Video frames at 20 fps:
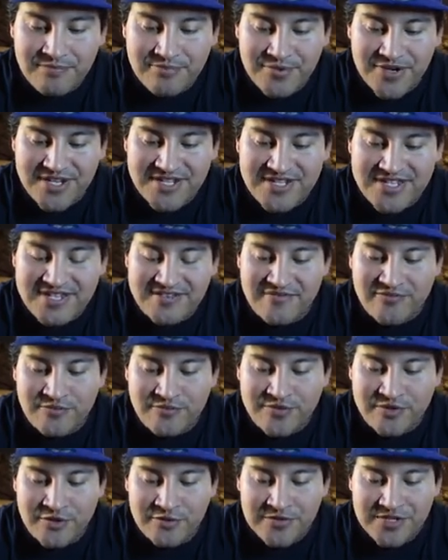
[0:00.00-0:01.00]
but
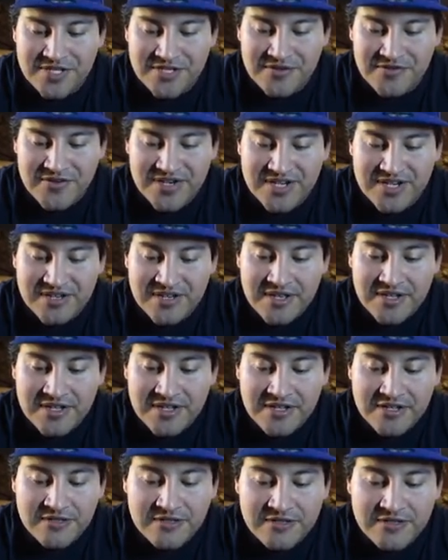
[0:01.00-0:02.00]
no silvering.
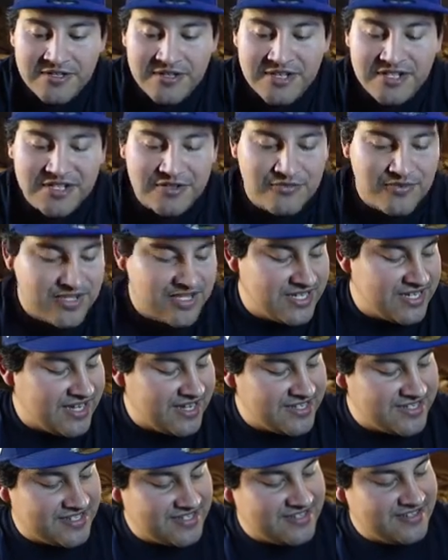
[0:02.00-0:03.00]
Looks really
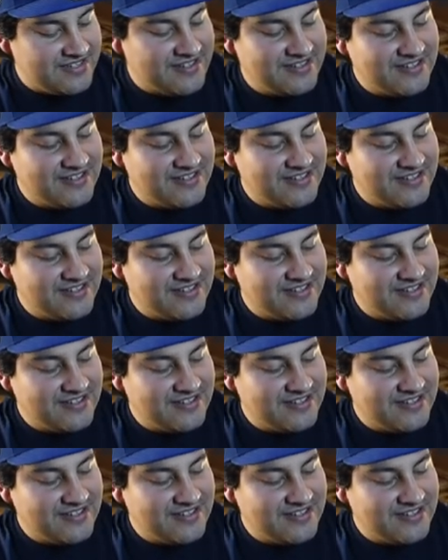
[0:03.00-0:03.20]
nice.